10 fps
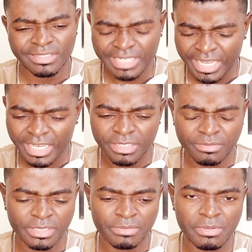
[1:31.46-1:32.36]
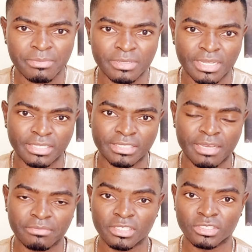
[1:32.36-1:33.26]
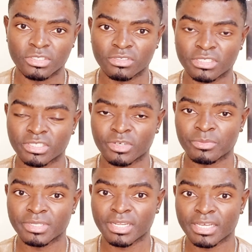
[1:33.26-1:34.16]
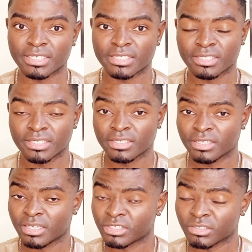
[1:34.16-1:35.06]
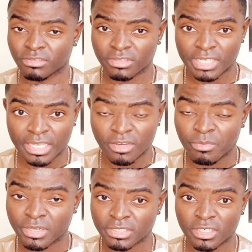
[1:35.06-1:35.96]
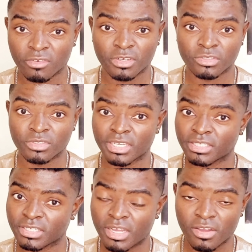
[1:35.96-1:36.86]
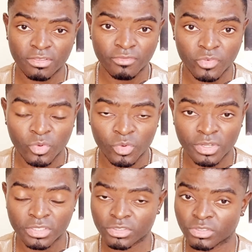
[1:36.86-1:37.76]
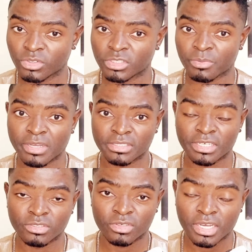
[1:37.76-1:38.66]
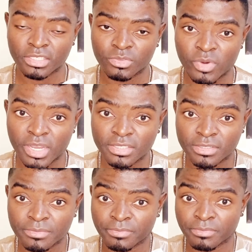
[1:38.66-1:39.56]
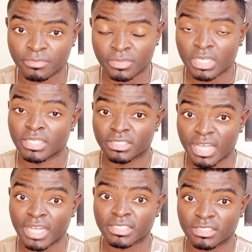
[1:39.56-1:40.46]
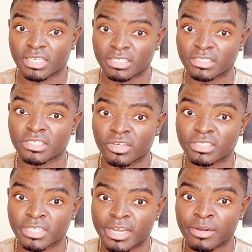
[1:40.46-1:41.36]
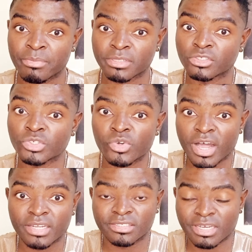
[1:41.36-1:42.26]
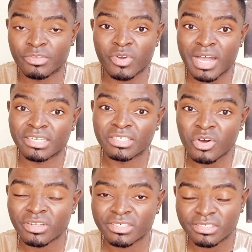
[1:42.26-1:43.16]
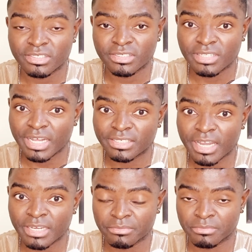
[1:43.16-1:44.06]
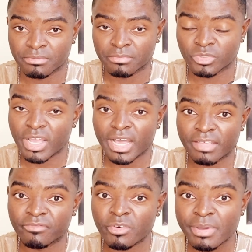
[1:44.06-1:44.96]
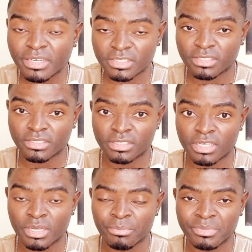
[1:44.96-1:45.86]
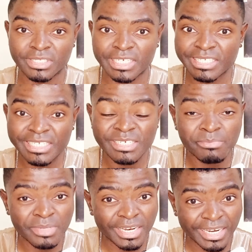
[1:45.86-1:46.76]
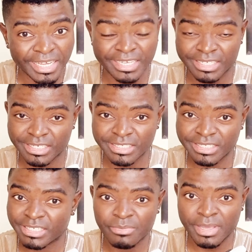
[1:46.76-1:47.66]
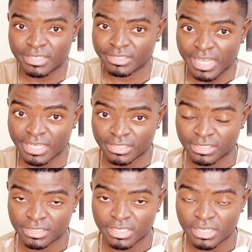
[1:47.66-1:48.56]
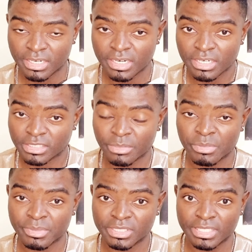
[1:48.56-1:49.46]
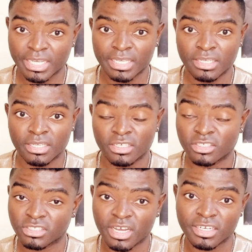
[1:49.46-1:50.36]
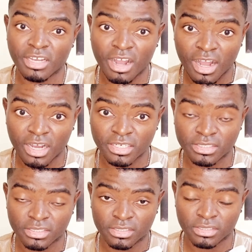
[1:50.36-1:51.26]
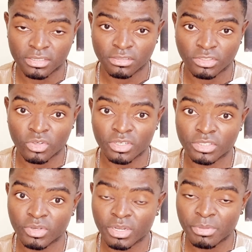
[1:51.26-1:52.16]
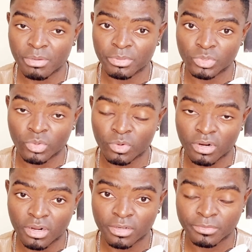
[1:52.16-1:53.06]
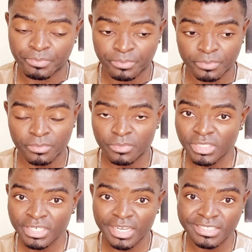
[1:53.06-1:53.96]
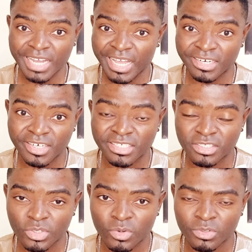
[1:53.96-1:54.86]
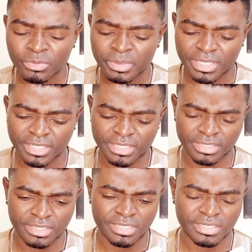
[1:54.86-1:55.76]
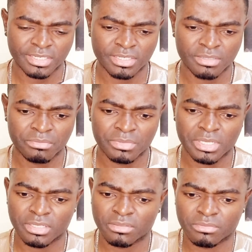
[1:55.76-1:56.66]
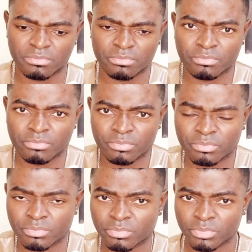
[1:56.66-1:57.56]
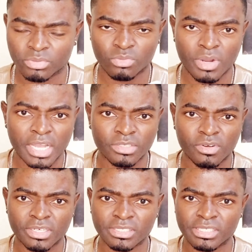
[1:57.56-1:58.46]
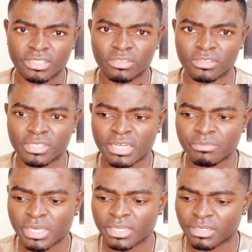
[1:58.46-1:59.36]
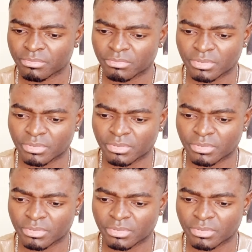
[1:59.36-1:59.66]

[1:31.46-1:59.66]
damn, I remember that time this dude told me like I should take care of myself, I to eat healthy food, I should do some exercise to cut in weight. That is a knowledge gap, but you had a knowledge that time, you got information, but it didn't click, it didn't make sense. Somebody may say study hard so that you're gonna be able to get higher grade in school. It'd be like, man, why do I need all that, man?